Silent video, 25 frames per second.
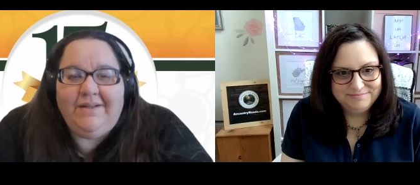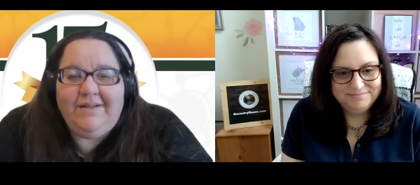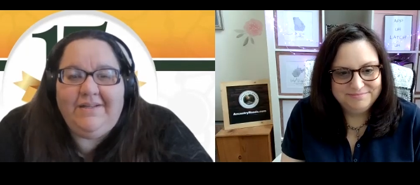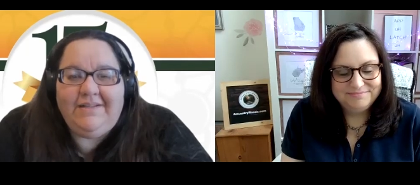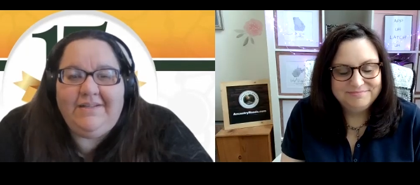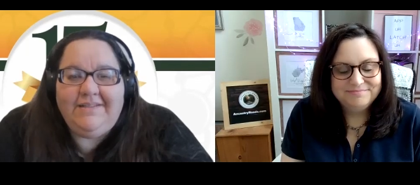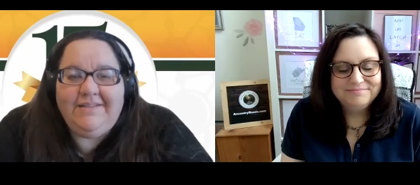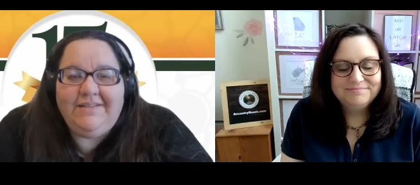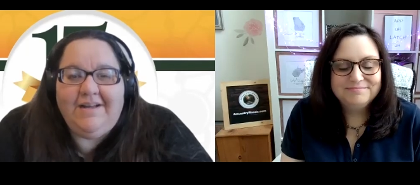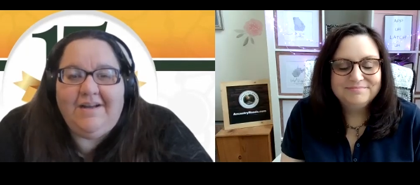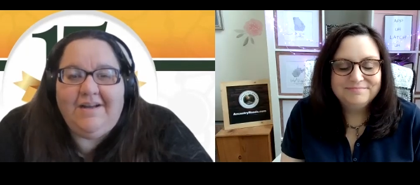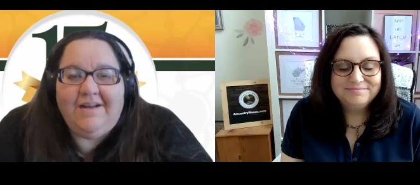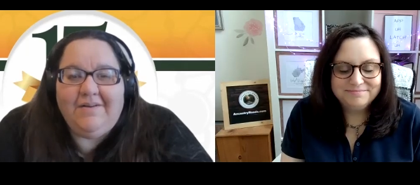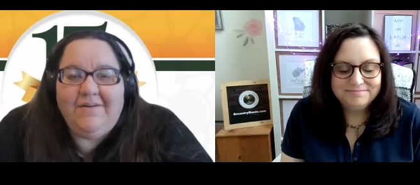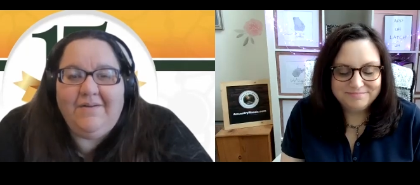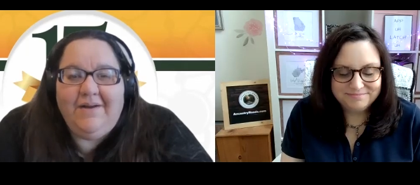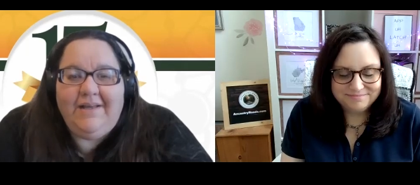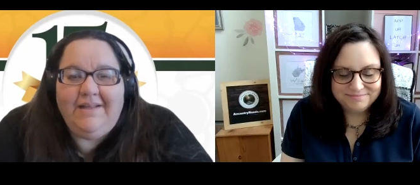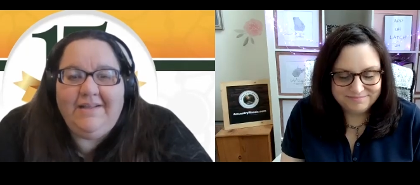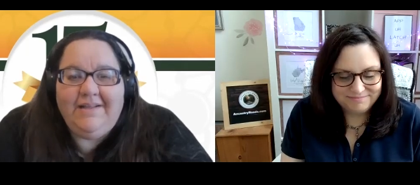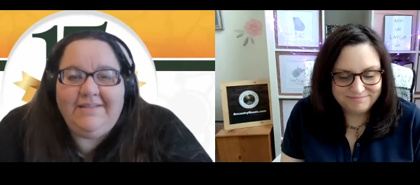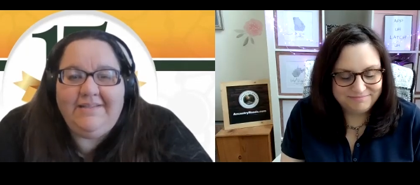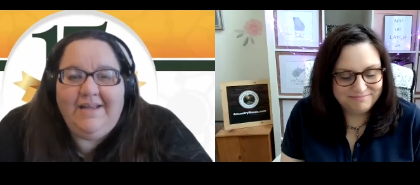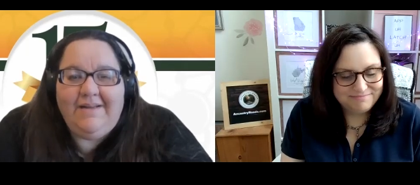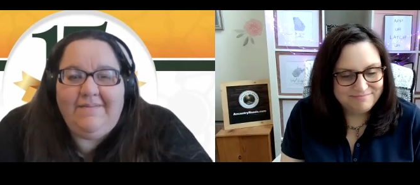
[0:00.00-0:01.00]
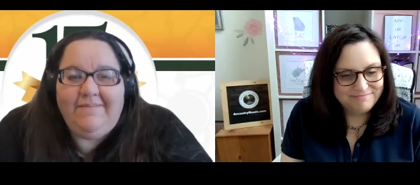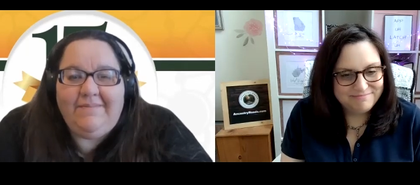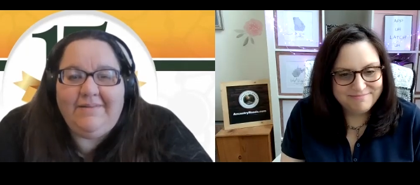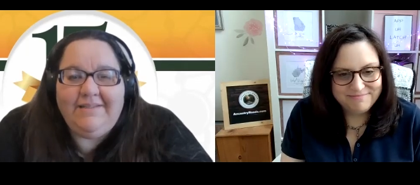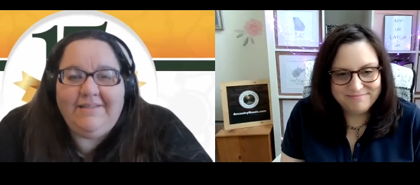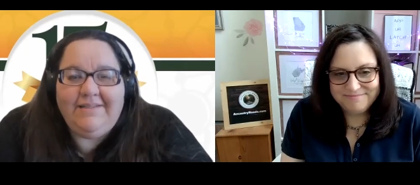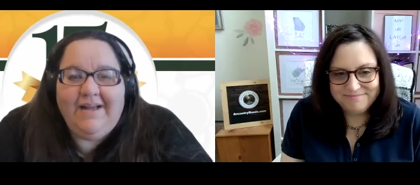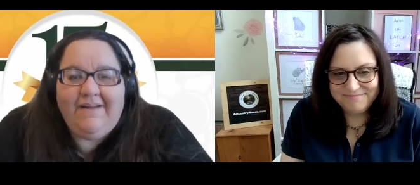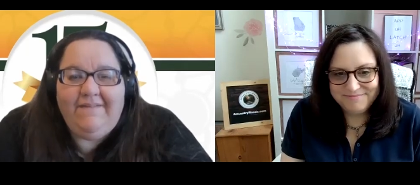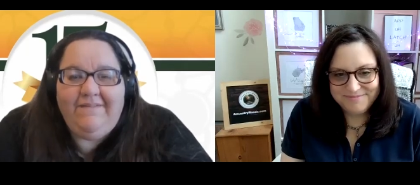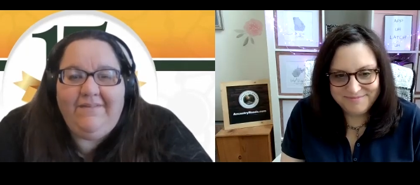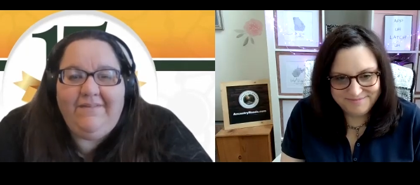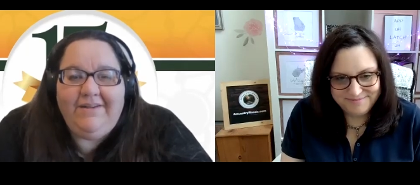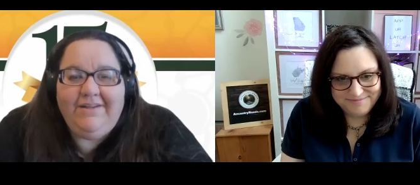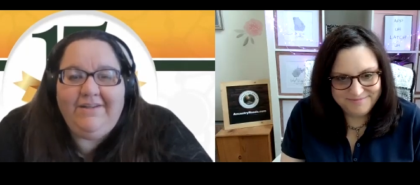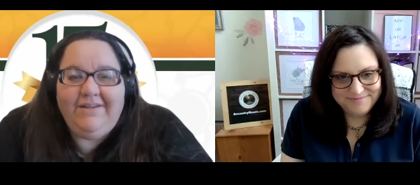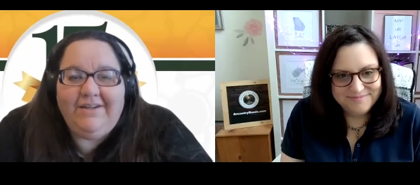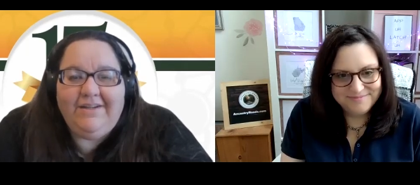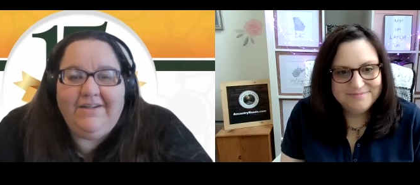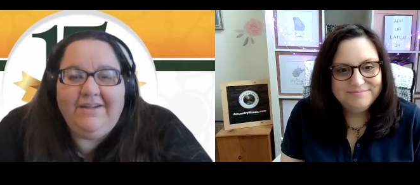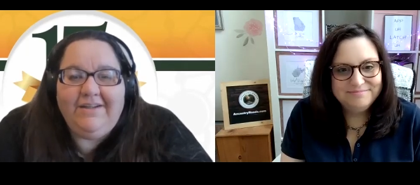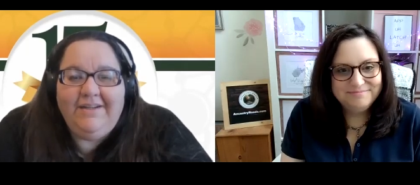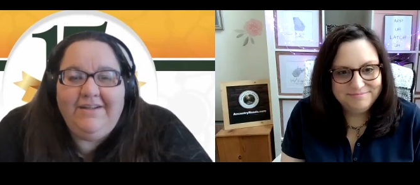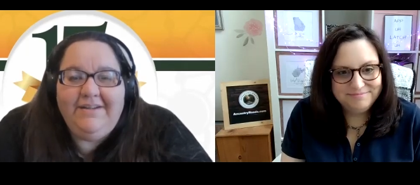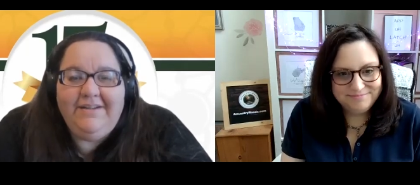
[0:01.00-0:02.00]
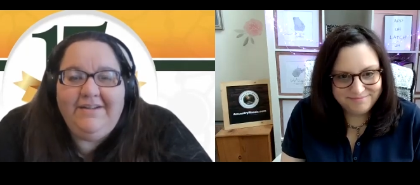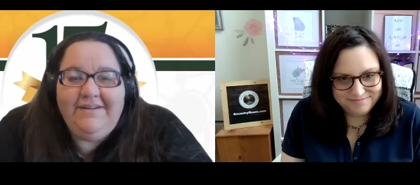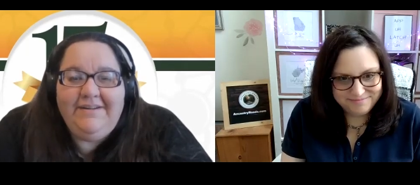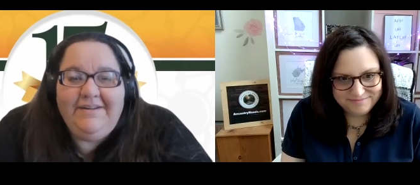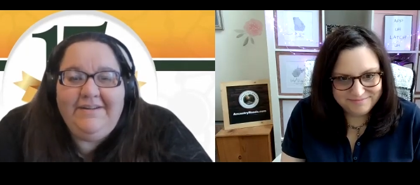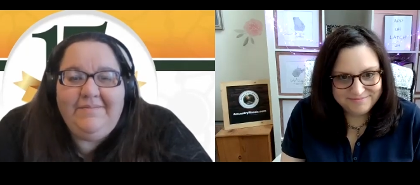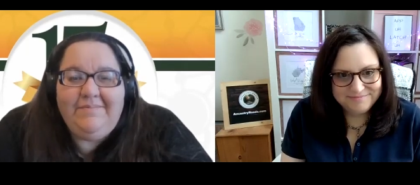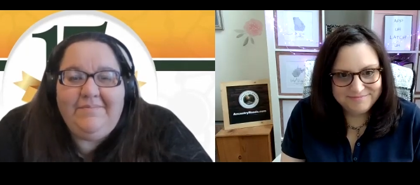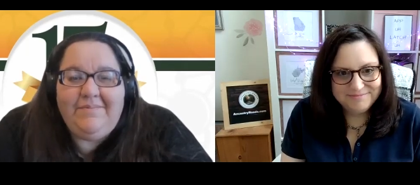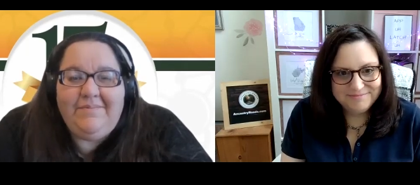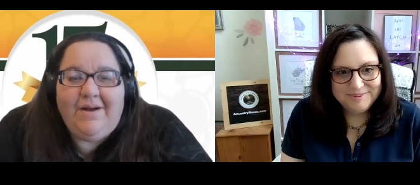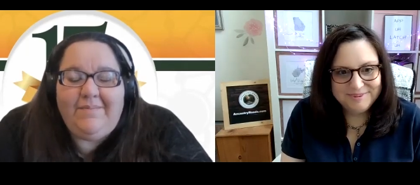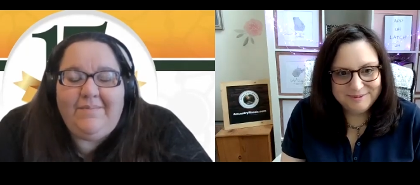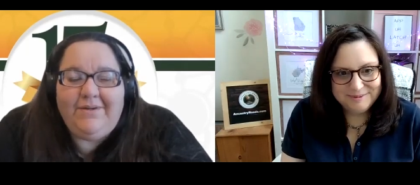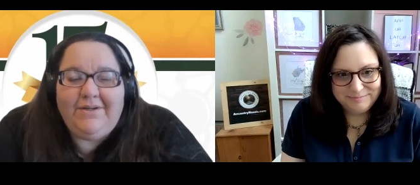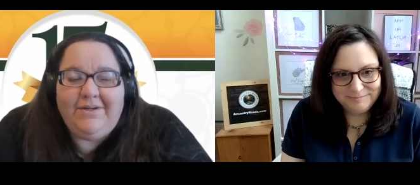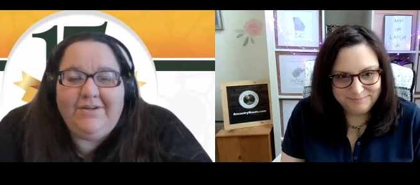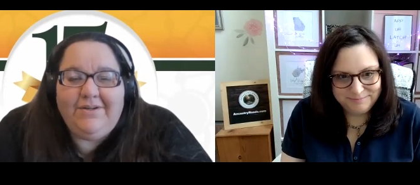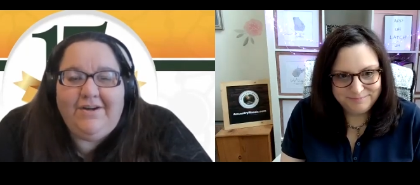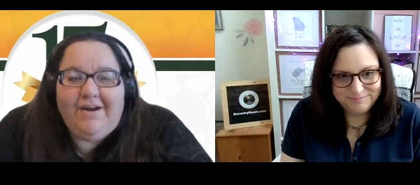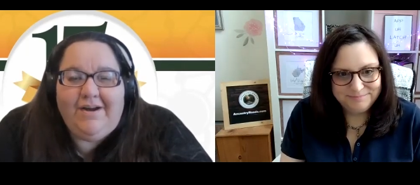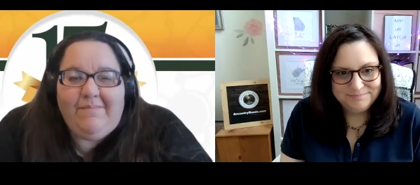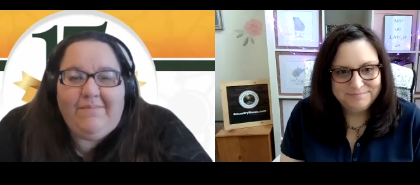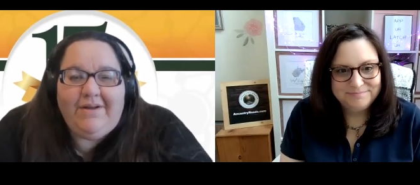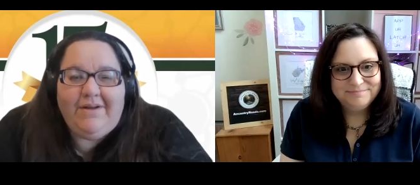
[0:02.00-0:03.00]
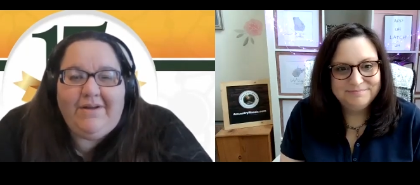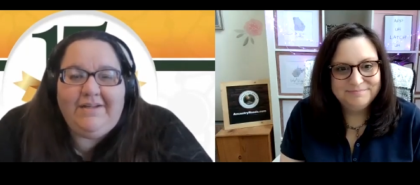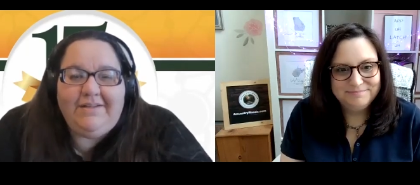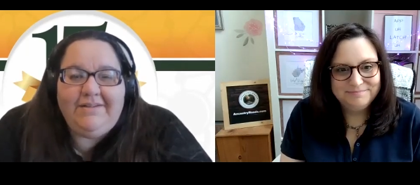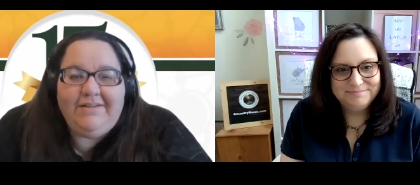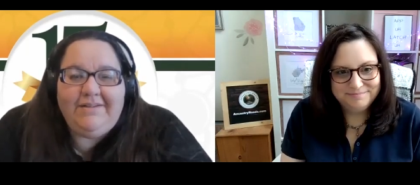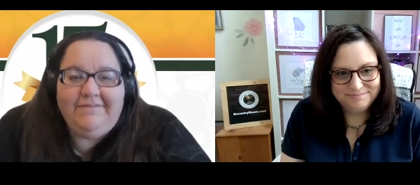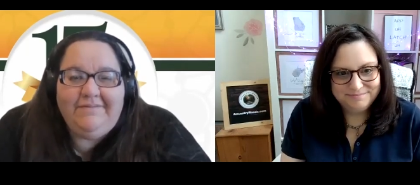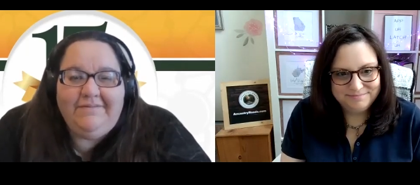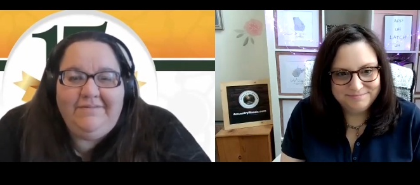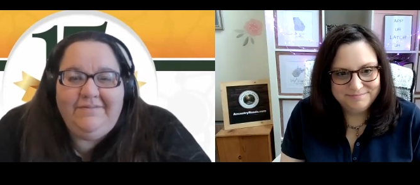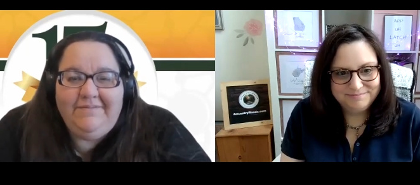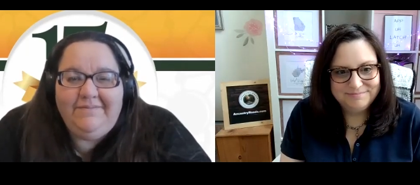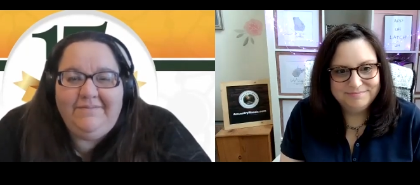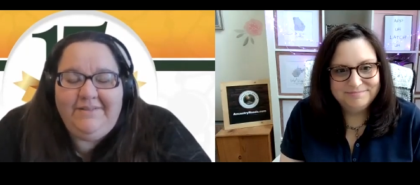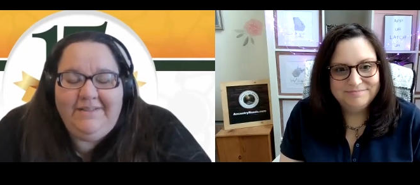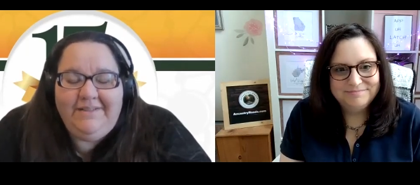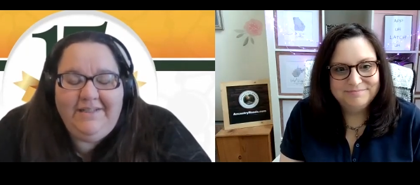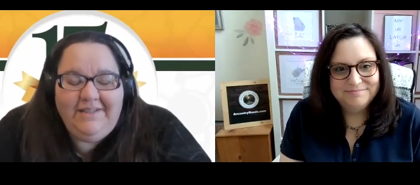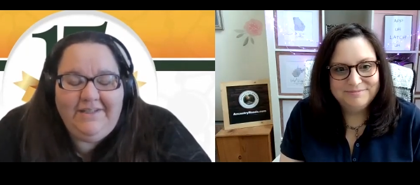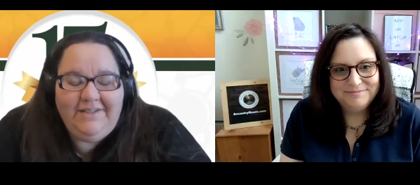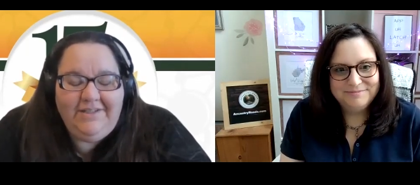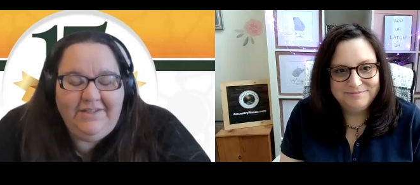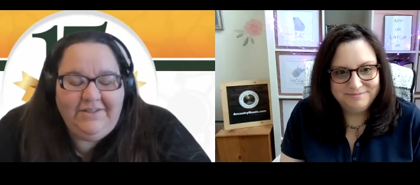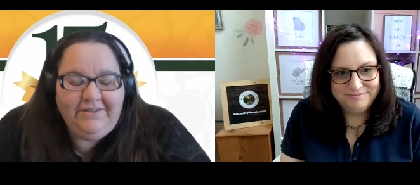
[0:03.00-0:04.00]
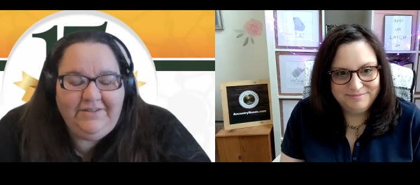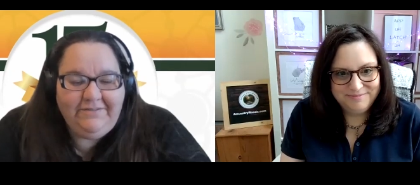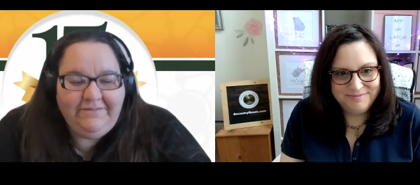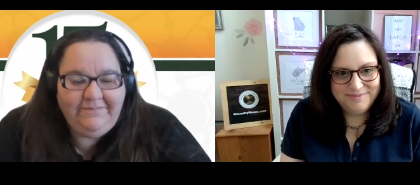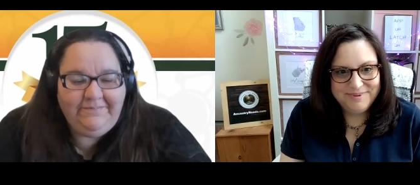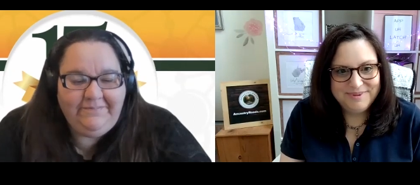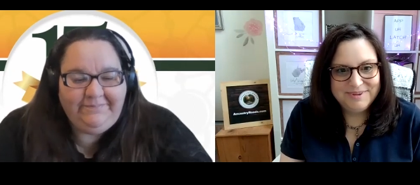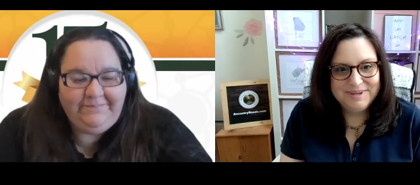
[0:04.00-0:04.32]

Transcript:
Speaker 1: it's not quite the same as having your mom or grandma teach you.